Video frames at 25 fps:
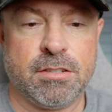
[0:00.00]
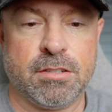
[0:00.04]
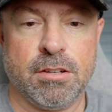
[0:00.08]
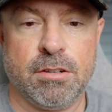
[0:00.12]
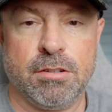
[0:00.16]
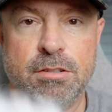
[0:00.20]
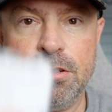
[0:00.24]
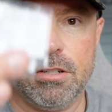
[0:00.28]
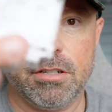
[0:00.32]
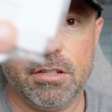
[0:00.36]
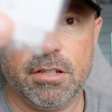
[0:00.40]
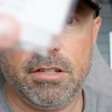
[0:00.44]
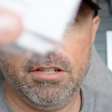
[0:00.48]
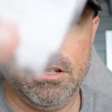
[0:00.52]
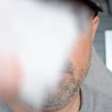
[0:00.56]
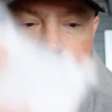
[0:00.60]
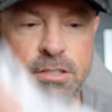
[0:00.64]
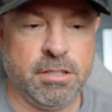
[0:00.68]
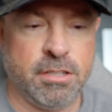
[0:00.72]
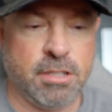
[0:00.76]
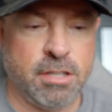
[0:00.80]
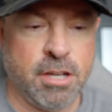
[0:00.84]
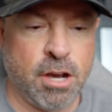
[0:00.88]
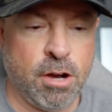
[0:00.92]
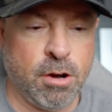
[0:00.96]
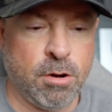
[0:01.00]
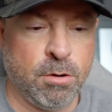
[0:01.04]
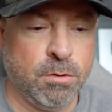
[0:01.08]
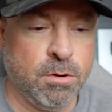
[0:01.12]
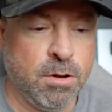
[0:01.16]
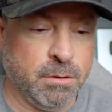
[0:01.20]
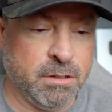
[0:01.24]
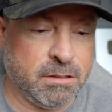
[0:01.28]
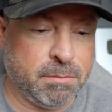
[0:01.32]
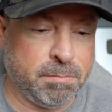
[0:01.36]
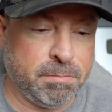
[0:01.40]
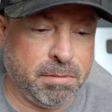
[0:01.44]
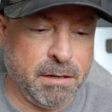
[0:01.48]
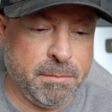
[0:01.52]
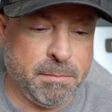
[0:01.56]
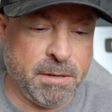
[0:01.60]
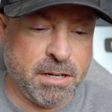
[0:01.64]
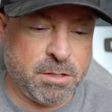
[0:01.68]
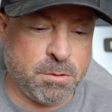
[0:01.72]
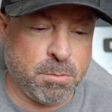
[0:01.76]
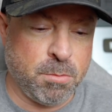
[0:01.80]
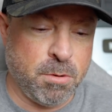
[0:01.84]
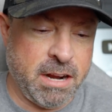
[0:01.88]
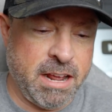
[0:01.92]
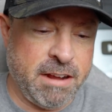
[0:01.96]
So you're good to go with pretty
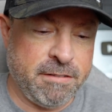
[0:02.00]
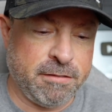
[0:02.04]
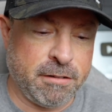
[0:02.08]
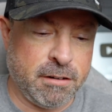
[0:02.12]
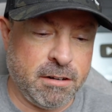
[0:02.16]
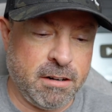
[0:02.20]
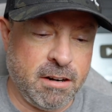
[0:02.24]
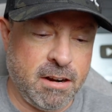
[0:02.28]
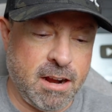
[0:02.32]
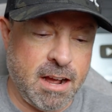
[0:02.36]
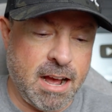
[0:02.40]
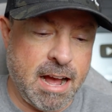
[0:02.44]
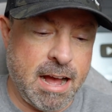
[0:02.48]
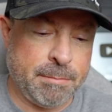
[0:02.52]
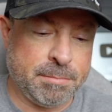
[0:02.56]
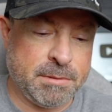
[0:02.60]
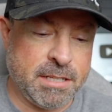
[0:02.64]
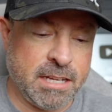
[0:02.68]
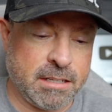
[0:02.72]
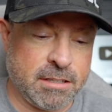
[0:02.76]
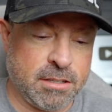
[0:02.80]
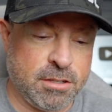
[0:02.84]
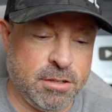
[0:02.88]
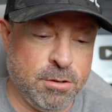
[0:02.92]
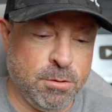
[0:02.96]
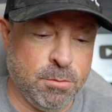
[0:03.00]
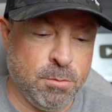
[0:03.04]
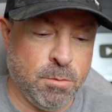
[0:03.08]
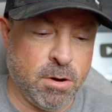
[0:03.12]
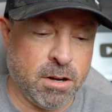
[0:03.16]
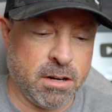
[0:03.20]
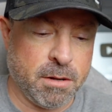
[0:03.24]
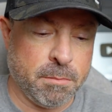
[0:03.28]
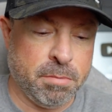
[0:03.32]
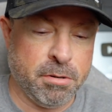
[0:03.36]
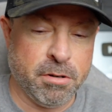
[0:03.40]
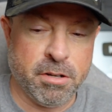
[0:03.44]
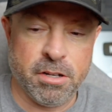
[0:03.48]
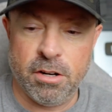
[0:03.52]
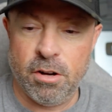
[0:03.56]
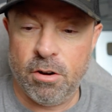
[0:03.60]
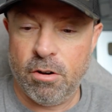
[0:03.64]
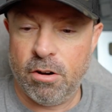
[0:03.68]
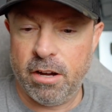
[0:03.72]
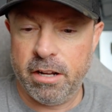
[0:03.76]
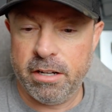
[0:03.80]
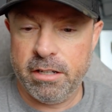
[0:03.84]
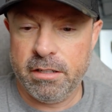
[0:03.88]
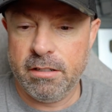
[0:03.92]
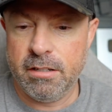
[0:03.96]
much whatever optic you want to put
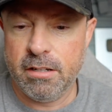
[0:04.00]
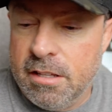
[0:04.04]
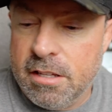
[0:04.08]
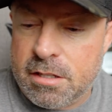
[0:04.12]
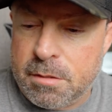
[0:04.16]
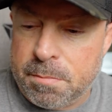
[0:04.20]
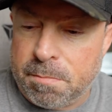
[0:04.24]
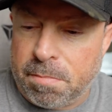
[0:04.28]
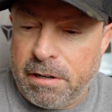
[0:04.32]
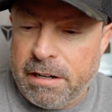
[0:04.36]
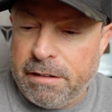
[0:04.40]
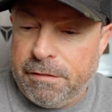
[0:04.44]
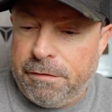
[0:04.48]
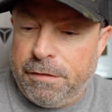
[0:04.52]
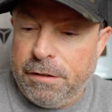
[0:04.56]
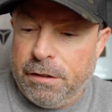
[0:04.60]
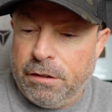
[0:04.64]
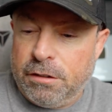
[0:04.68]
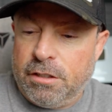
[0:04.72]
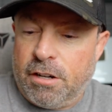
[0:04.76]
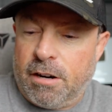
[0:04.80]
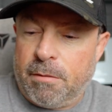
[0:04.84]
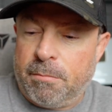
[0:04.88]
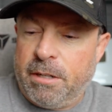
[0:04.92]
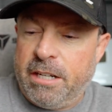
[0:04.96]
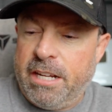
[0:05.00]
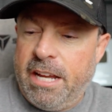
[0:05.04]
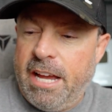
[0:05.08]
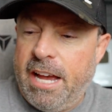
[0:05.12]
on the Springfield Armory